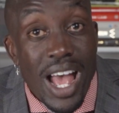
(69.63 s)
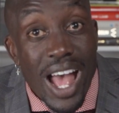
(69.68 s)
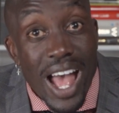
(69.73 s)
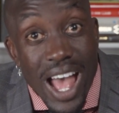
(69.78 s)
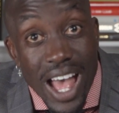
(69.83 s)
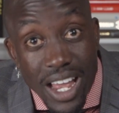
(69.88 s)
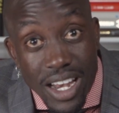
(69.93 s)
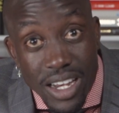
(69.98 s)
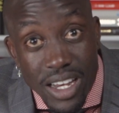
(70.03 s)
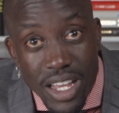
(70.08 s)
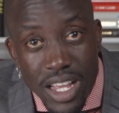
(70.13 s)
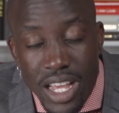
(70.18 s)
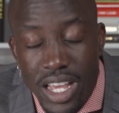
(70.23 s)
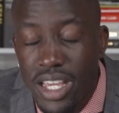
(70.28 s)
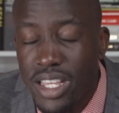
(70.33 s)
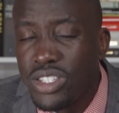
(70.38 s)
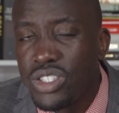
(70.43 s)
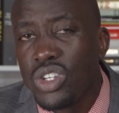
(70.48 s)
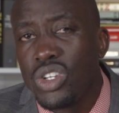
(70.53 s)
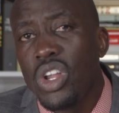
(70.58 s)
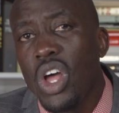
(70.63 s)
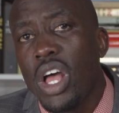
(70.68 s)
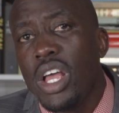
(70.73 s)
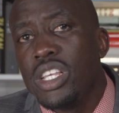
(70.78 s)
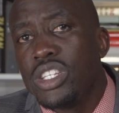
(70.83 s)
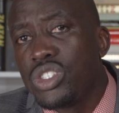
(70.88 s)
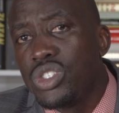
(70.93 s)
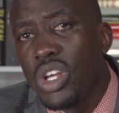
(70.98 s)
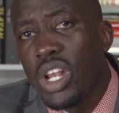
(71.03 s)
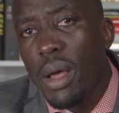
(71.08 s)
And it's
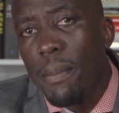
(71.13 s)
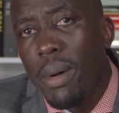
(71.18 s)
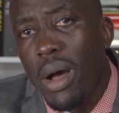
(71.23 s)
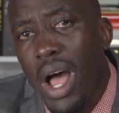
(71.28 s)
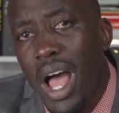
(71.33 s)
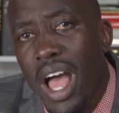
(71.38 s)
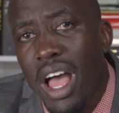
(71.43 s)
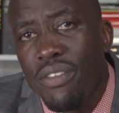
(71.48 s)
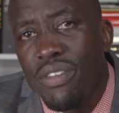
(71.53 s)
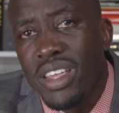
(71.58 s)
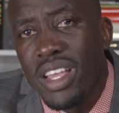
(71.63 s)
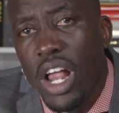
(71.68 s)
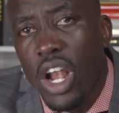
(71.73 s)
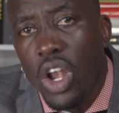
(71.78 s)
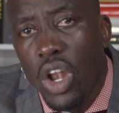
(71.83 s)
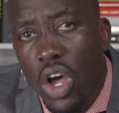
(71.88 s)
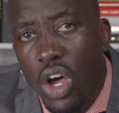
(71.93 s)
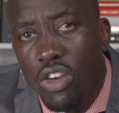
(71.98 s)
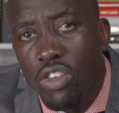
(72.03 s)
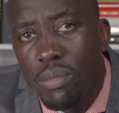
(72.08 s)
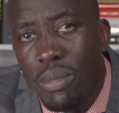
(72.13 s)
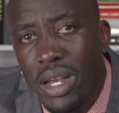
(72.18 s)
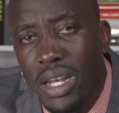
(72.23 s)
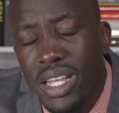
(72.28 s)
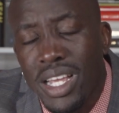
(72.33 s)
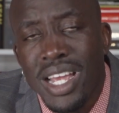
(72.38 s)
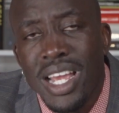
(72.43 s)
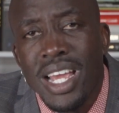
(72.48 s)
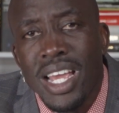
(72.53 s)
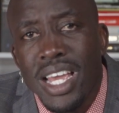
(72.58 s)
not about having a lot of
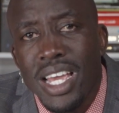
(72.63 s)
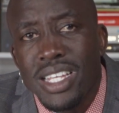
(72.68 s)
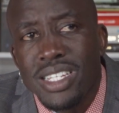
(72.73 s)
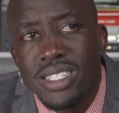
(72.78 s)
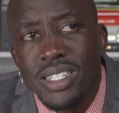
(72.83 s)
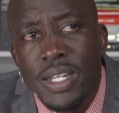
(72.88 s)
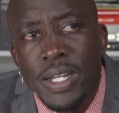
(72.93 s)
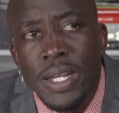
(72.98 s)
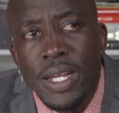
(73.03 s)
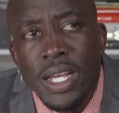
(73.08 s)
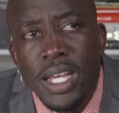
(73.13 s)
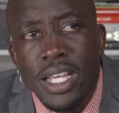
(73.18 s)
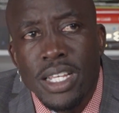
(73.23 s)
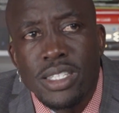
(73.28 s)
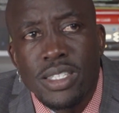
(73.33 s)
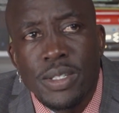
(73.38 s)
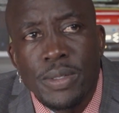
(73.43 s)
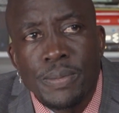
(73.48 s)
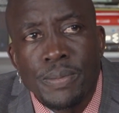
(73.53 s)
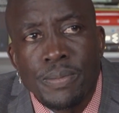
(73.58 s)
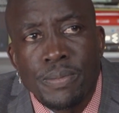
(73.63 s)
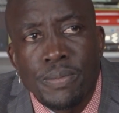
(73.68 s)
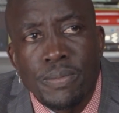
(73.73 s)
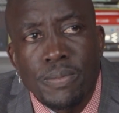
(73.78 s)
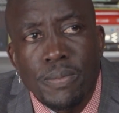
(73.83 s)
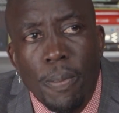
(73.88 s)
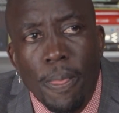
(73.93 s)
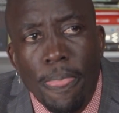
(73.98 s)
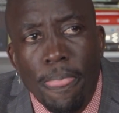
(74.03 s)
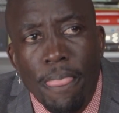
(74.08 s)
money. It's
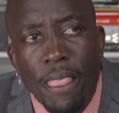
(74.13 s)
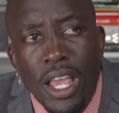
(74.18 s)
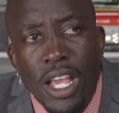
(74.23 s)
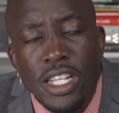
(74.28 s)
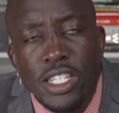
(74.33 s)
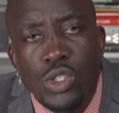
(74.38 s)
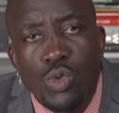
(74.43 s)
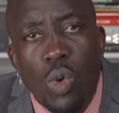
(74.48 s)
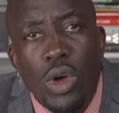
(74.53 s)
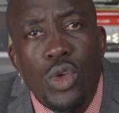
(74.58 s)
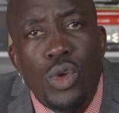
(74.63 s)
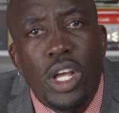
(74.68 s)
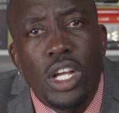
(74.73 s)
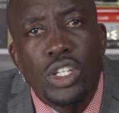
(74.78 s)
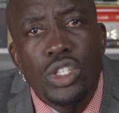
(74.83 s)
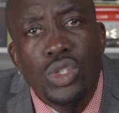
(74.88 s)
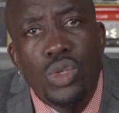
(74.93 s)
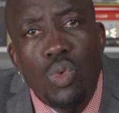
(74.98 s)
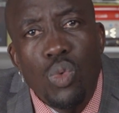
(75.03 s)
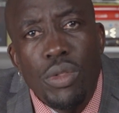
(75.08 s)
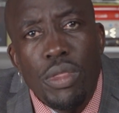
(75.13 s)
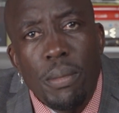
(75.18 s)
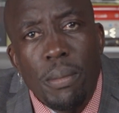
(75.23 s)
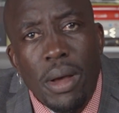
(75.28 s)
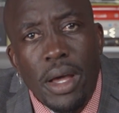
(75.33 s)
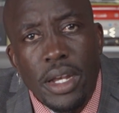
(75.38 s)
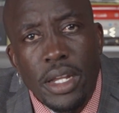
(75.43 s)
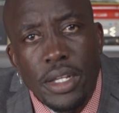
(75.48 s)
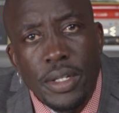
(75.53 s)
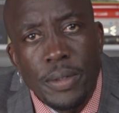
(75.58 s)
it's what you can do with the
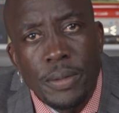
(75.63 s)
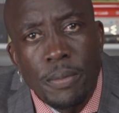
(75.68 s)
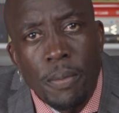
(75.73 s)
money.